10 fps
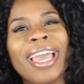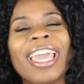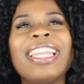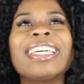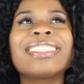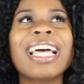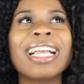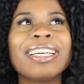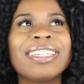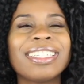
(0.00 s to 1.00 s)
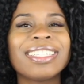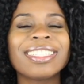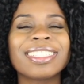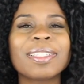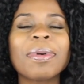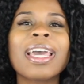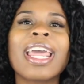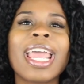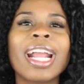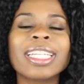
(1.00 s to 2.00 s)
It looks like some kind
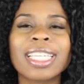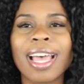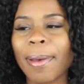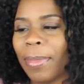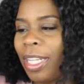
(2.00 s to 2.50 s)
of hair tie,